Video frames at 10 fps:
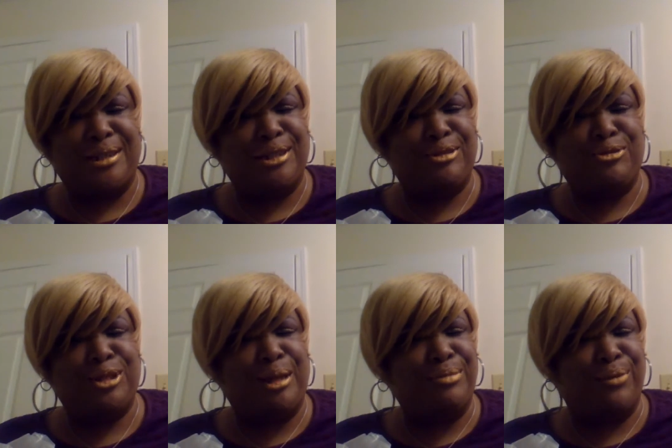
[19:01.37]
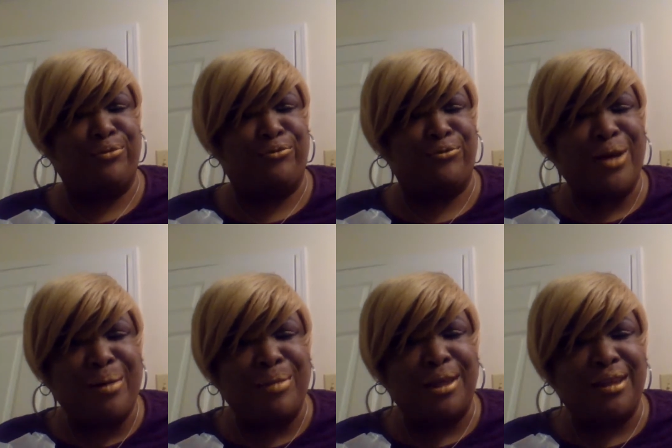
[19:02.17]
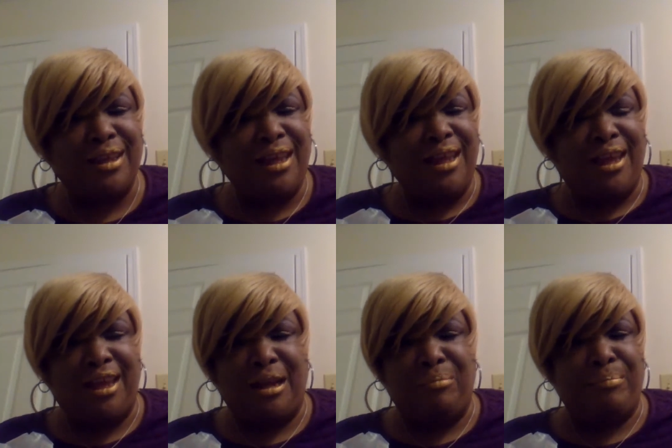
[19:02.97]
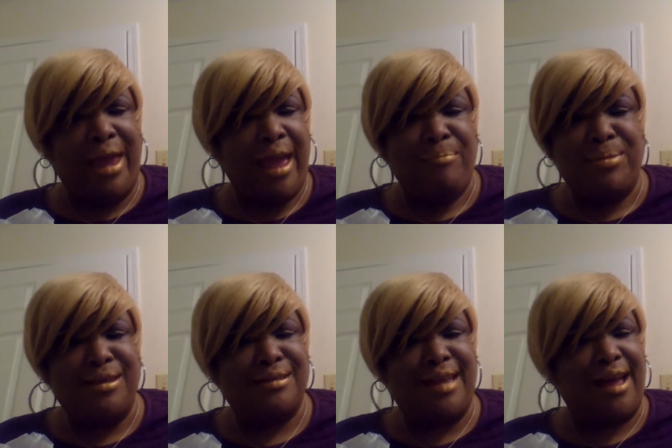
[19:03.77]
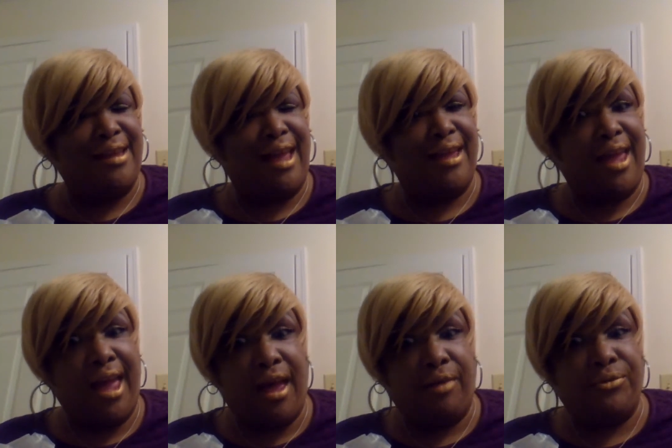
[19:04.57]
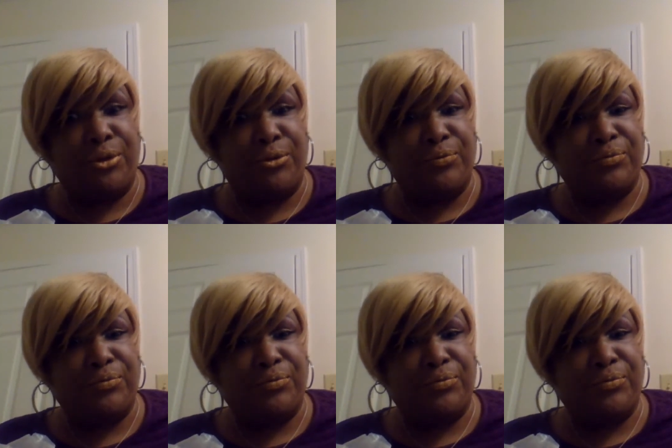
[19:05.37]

just do something for me. And I'm mad because I can't have you